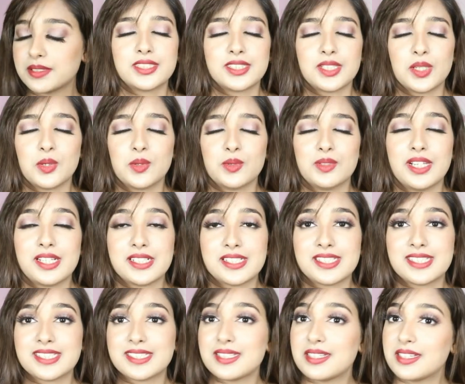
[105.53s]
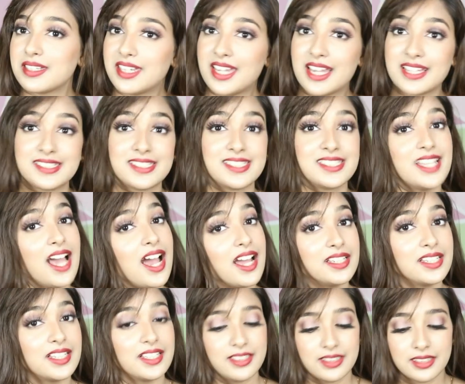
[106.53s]
So let's get
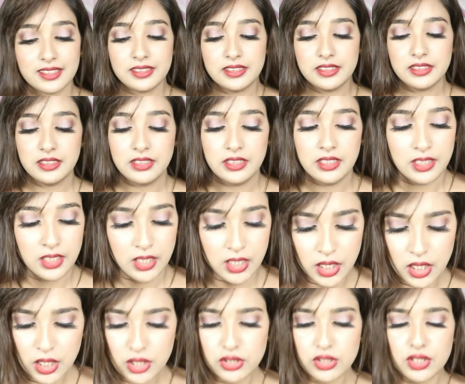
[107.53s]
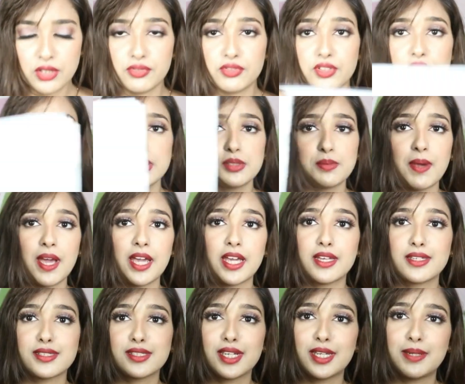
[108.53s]
started. So the first
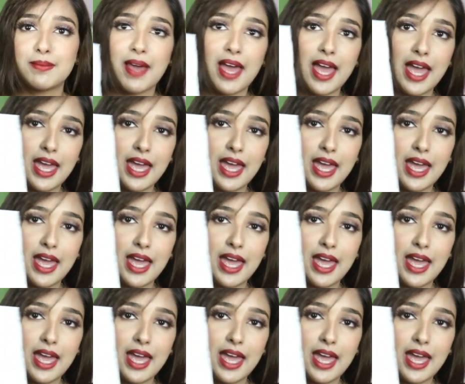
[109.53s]
package in my